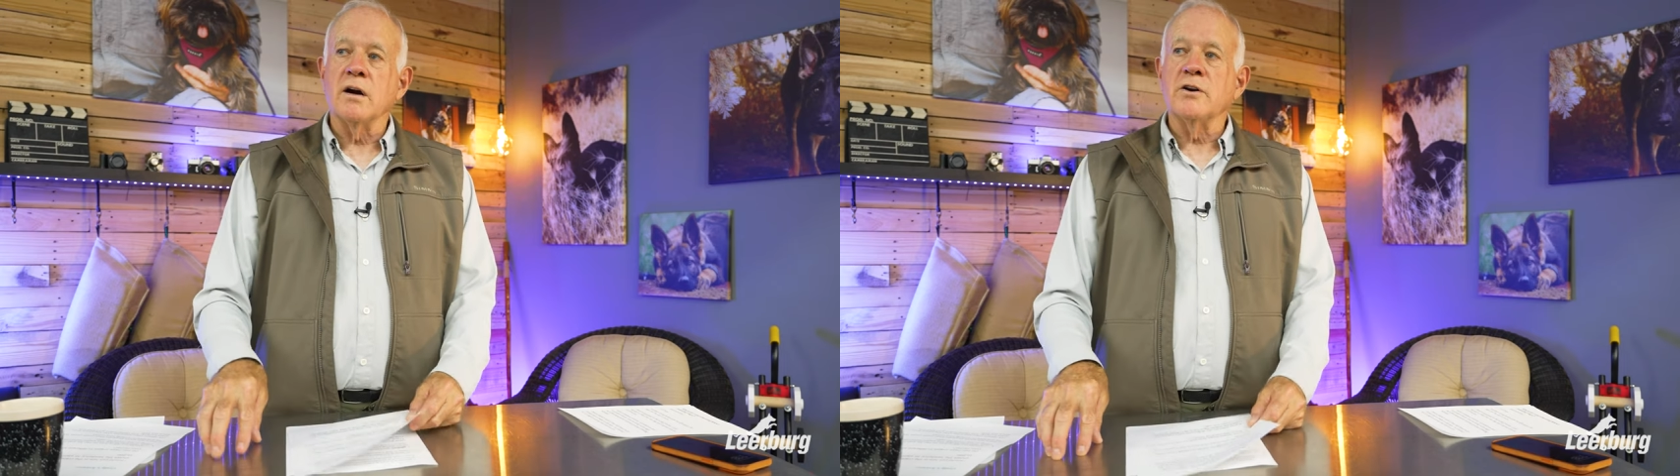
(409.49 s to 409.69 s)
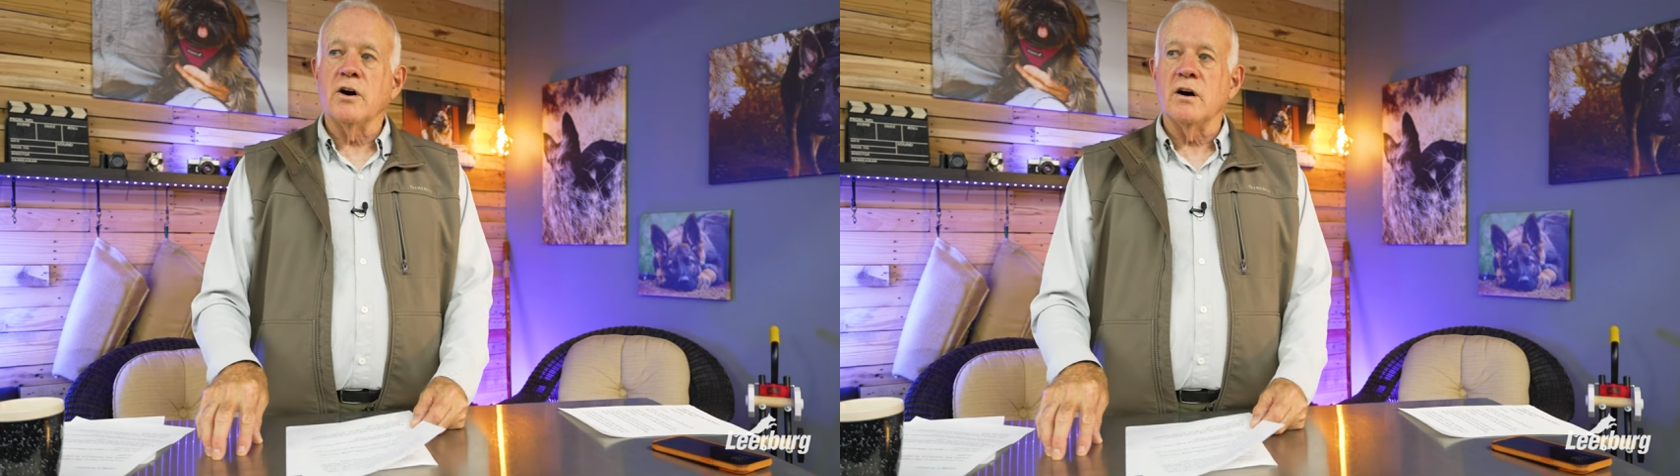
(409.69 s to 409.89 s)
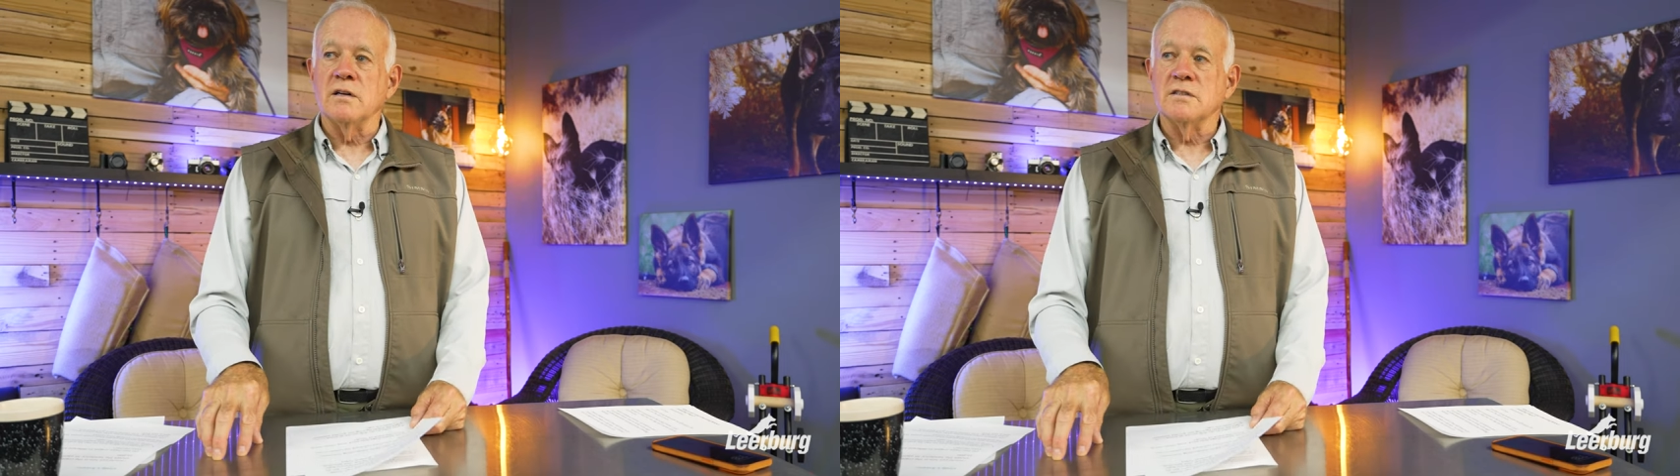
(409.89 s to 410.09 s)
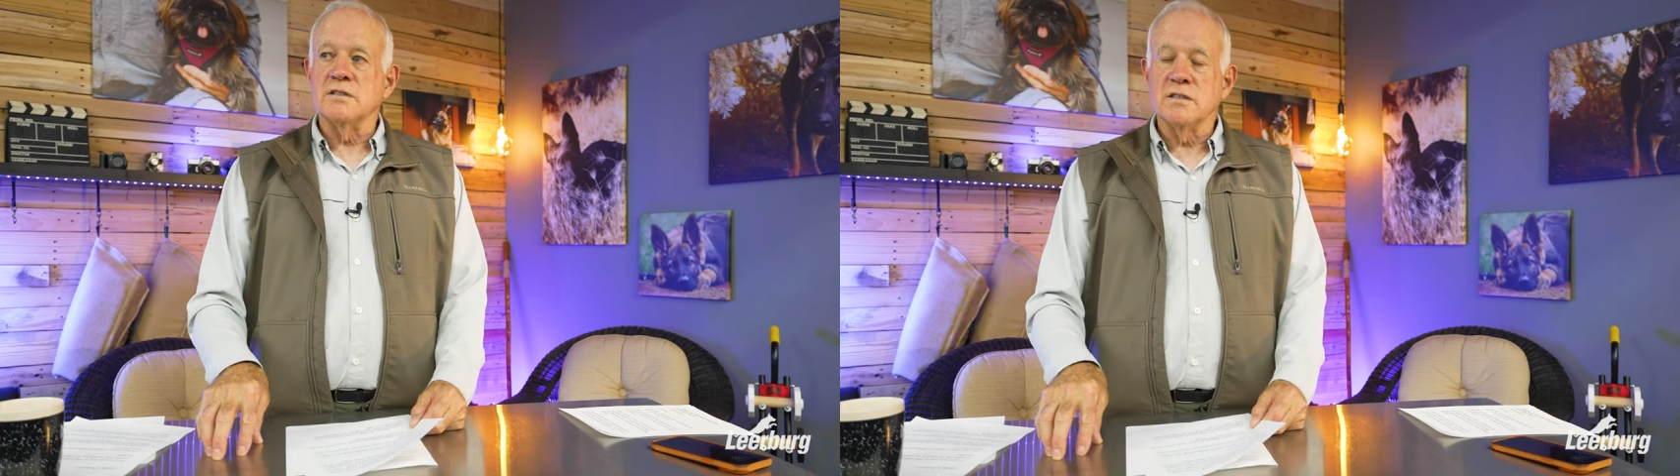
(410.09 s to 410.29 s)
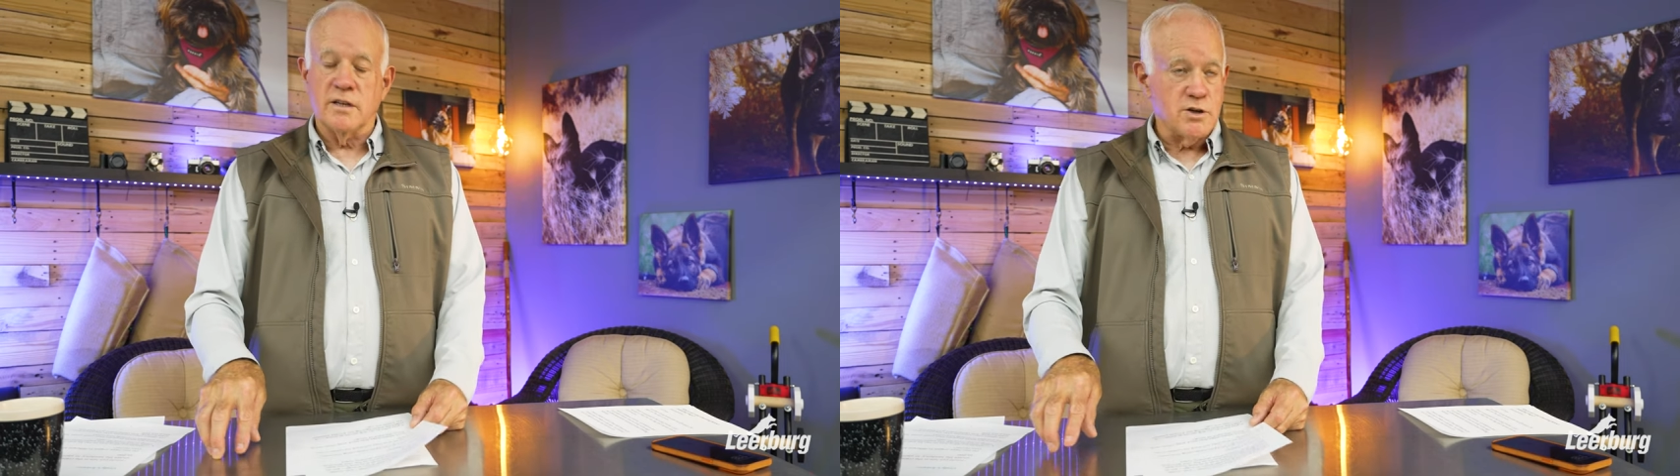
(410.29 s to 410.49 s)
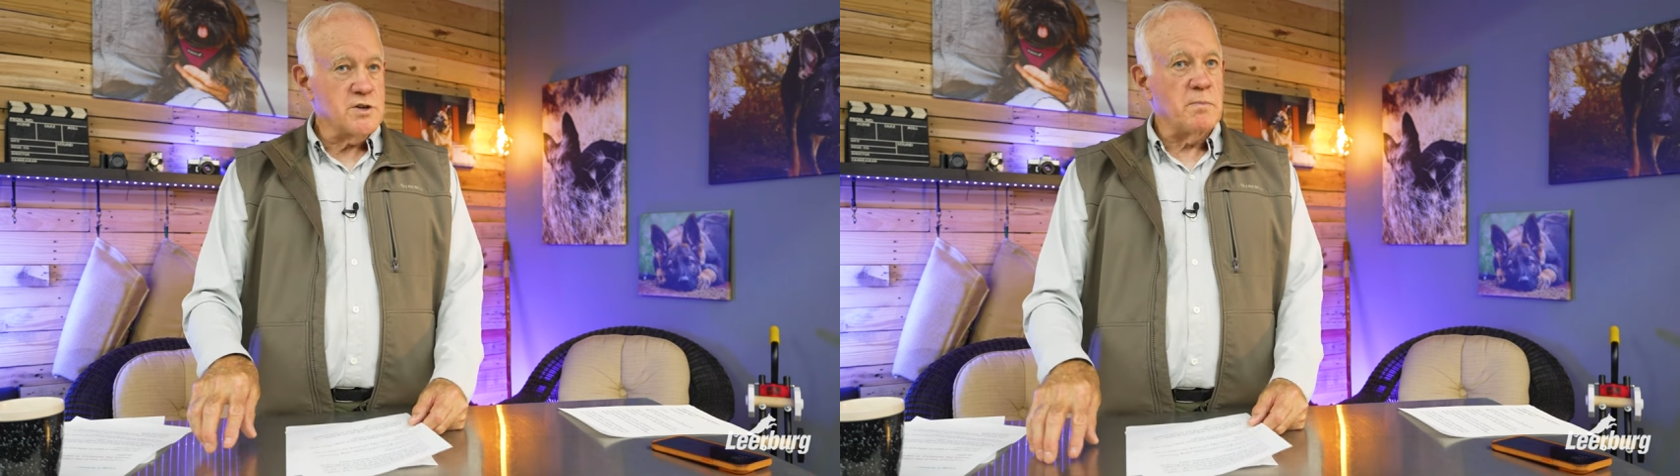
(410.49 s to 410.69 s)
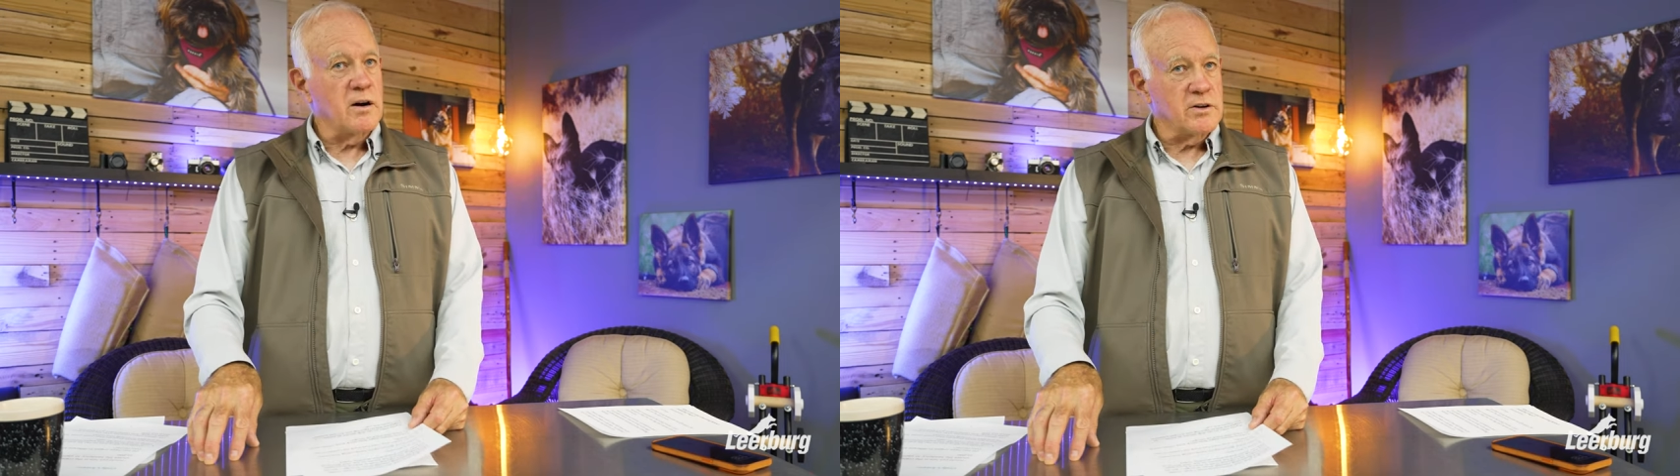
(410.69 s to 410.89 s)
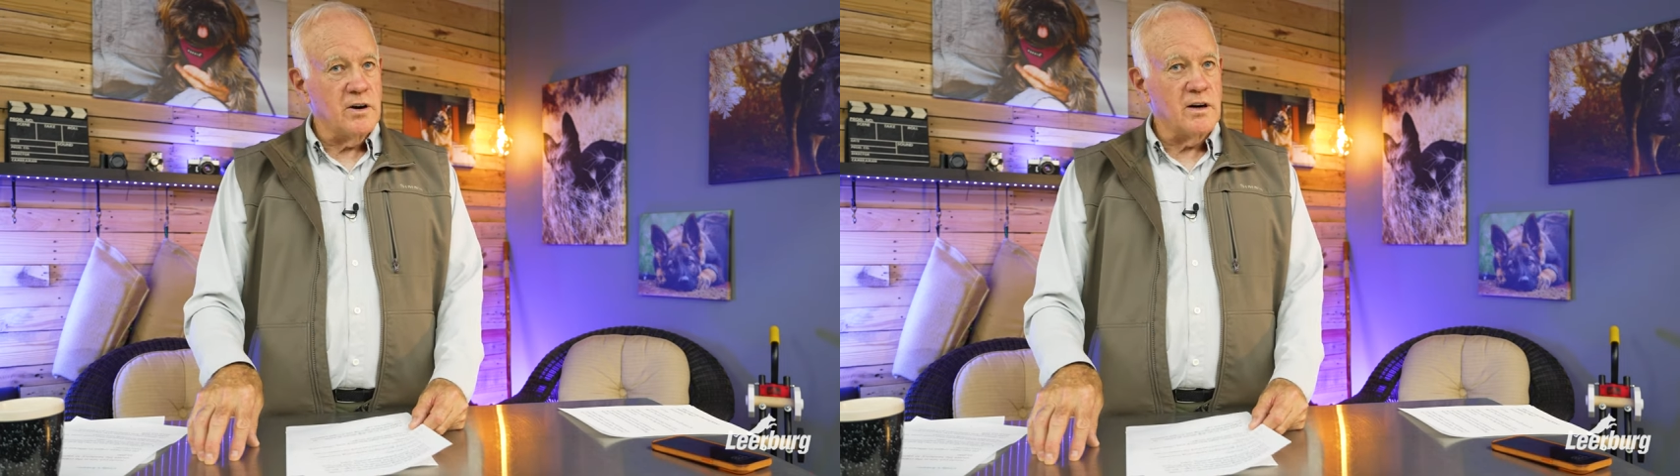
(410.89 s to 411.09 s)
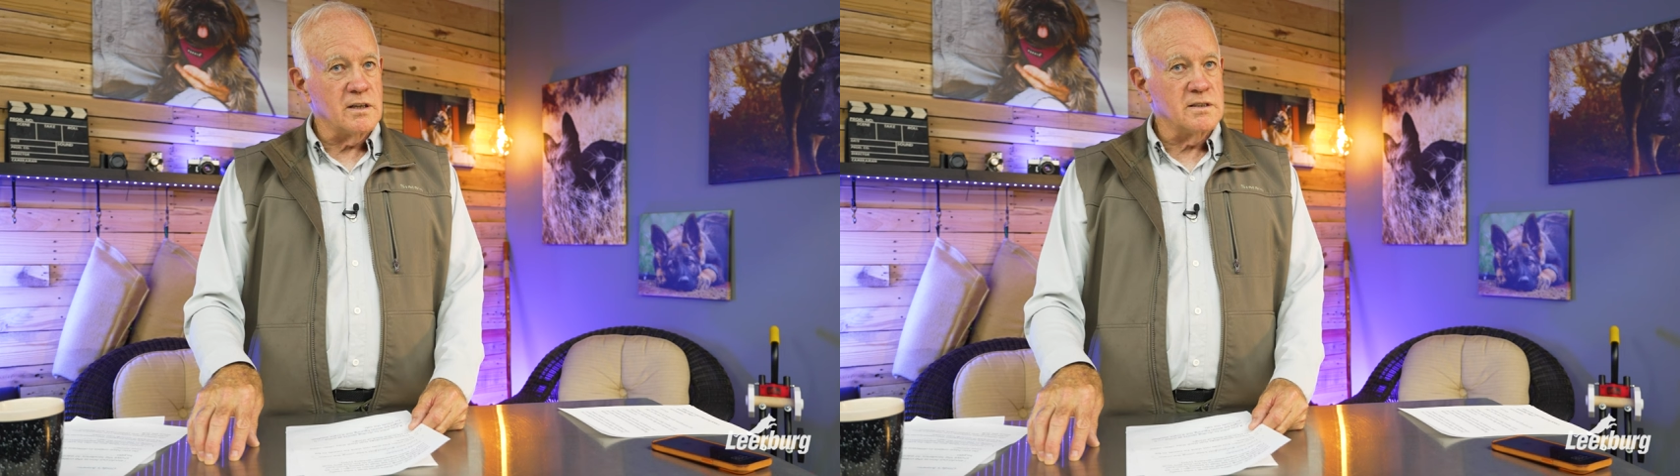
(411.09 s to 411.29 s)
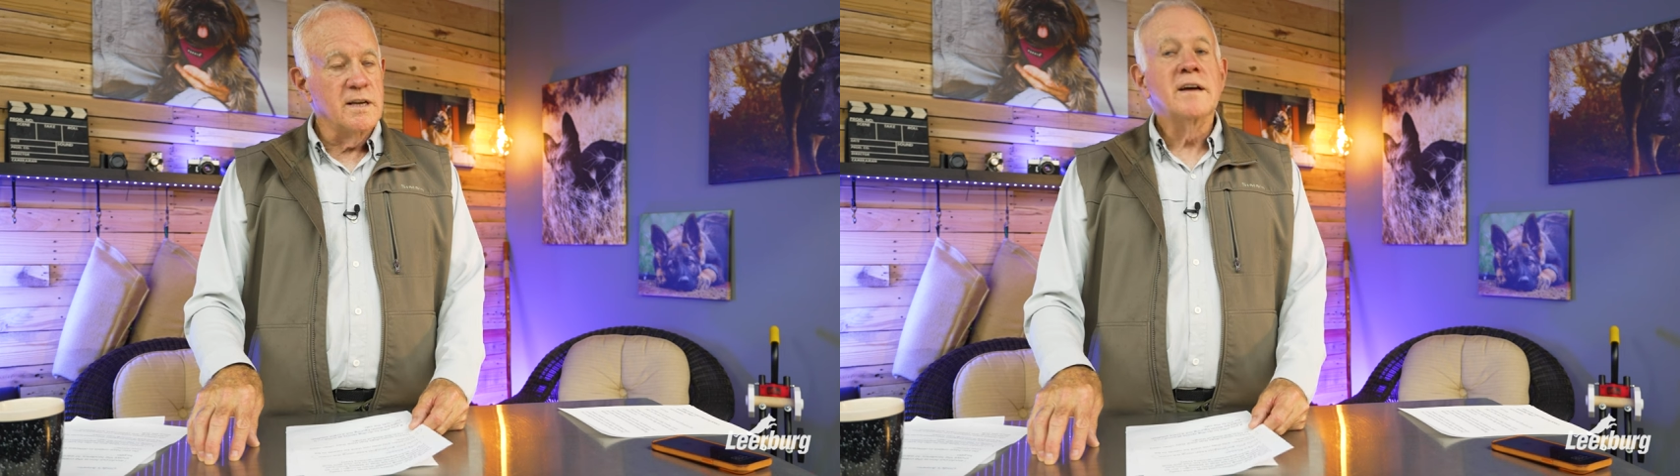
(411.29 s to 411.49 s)
dogs that are smart
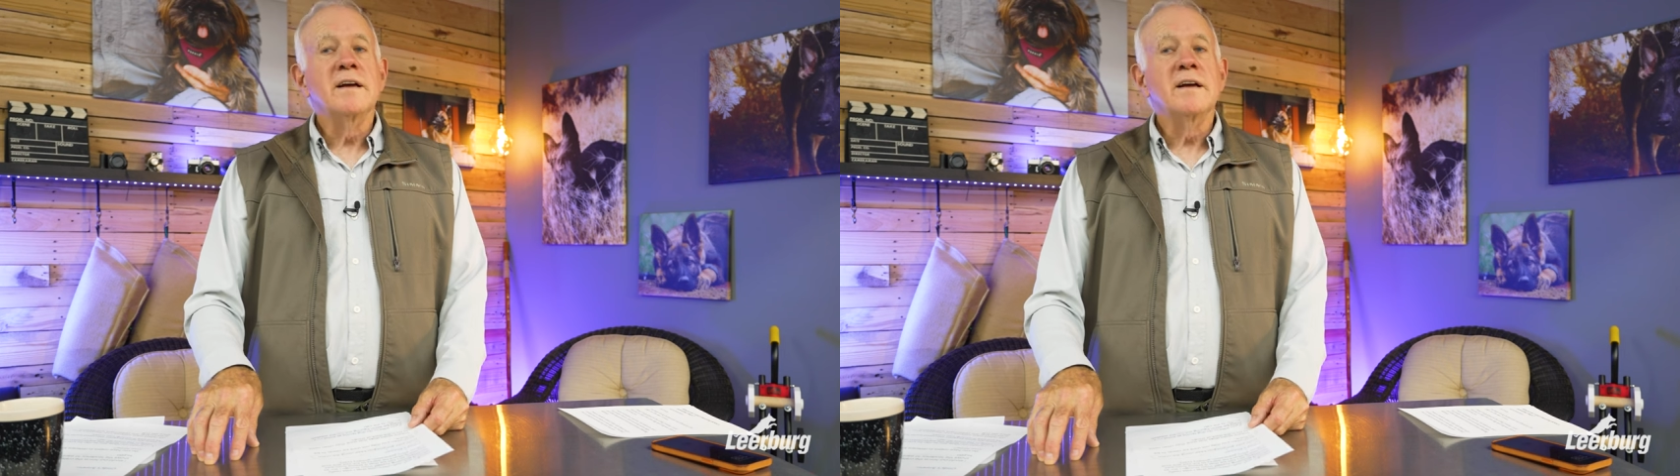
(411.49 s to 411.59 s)
dogs